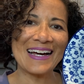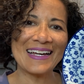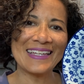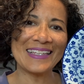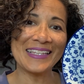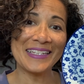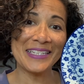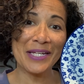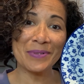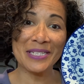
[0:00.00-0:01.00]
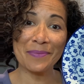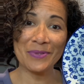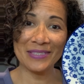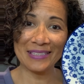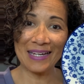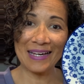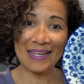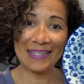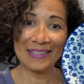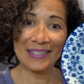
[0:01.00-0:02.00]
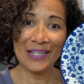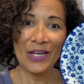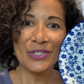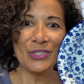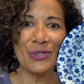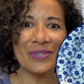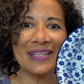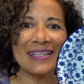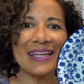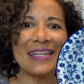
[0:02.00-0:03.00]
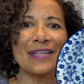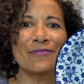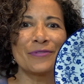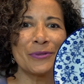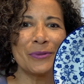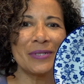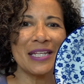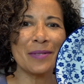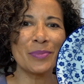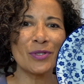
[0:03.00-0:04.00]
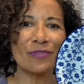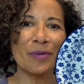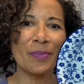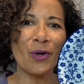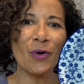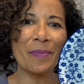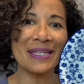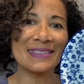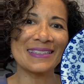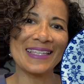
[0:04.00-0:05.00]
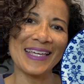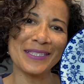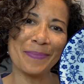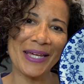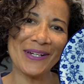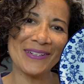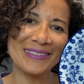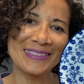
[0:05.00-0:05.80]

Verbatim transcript: Hi, Elaine here with WTI. Do you think eating food in a beautiful bowl makes it taste better?